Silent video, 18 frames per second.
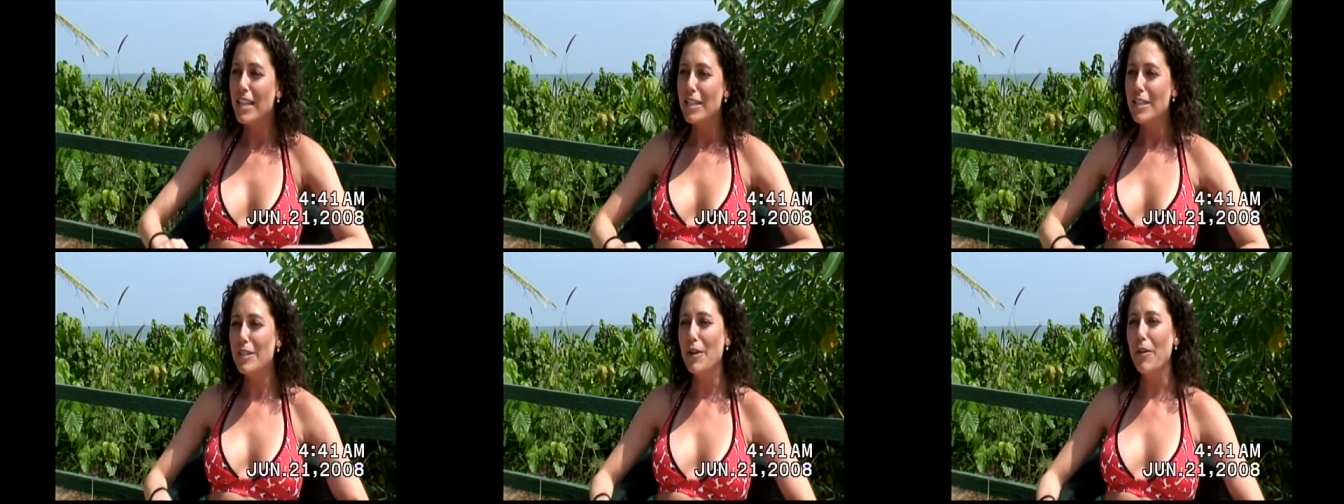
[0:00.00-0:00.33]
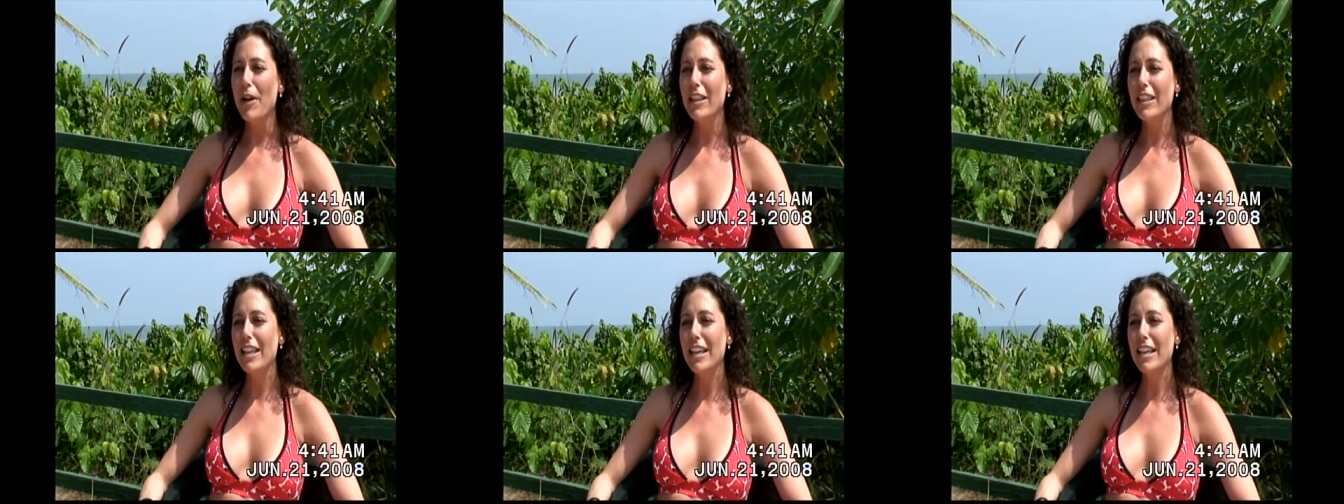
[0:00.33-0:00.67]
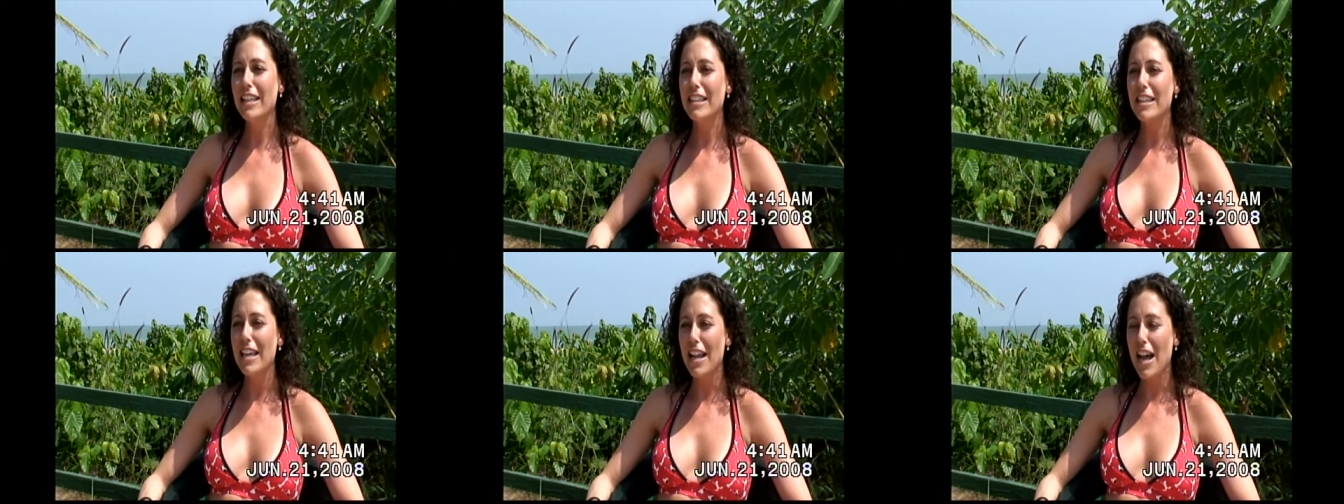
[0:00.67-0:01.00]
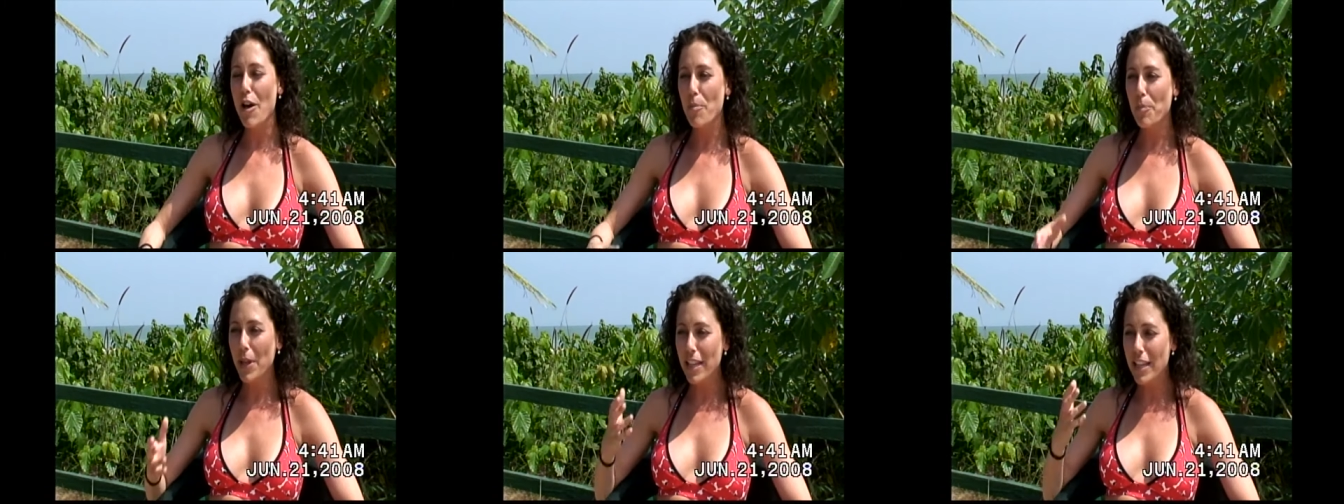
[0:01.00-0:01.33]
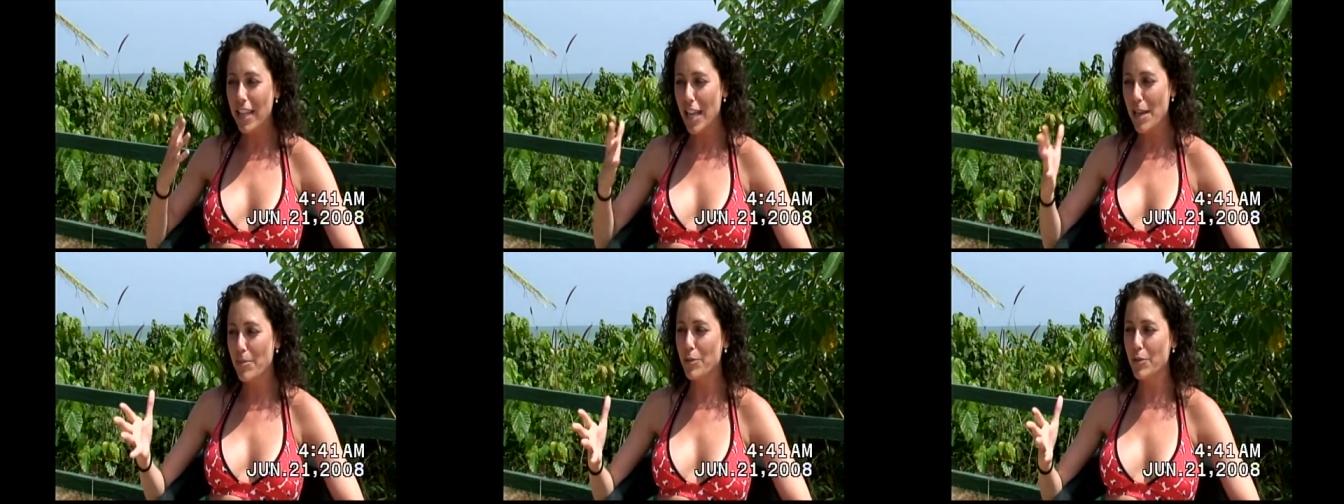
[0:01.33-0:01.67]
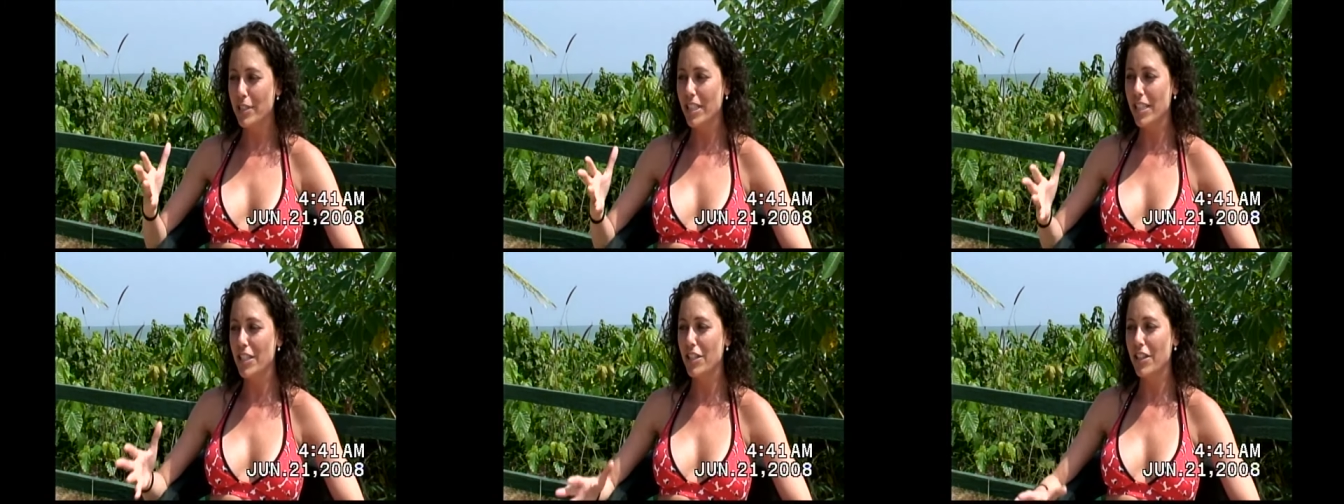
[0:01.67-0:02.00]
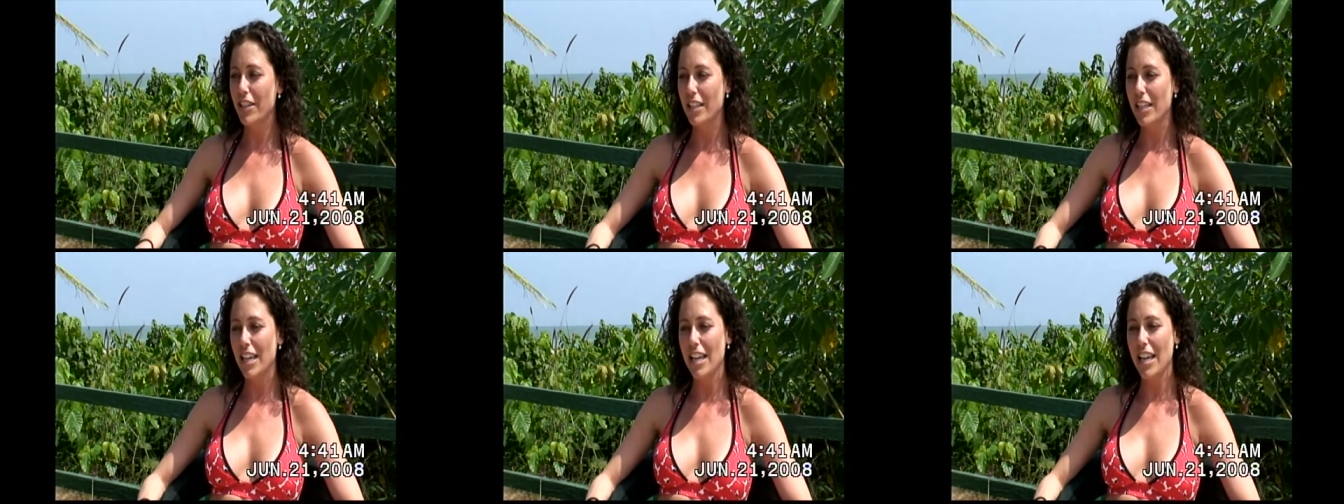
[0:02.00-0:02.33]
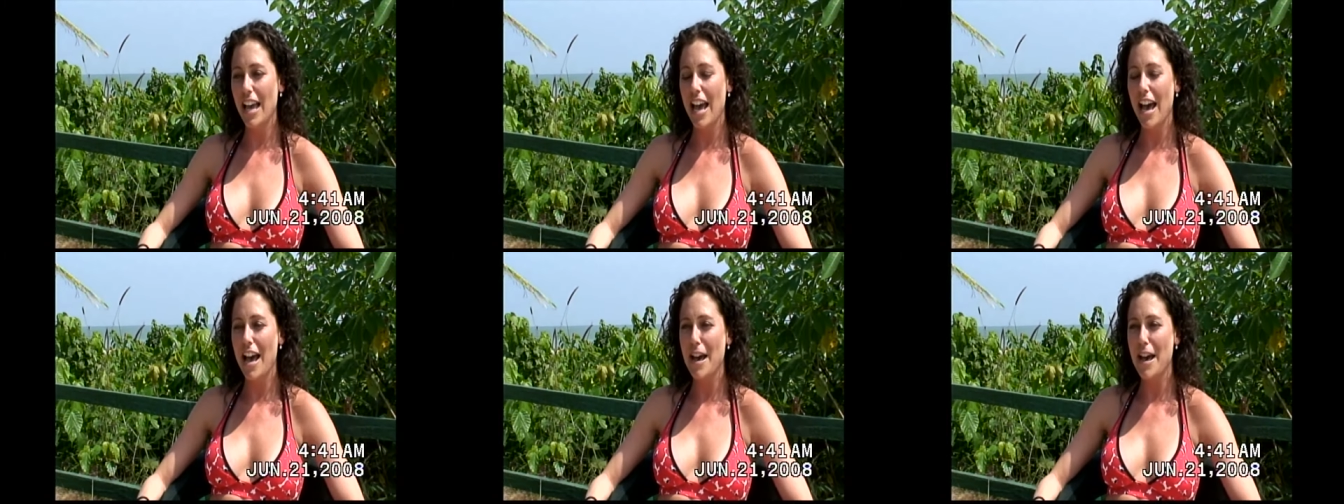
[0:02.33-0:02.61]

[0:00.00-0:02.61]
So I think that I'll play the game strategically.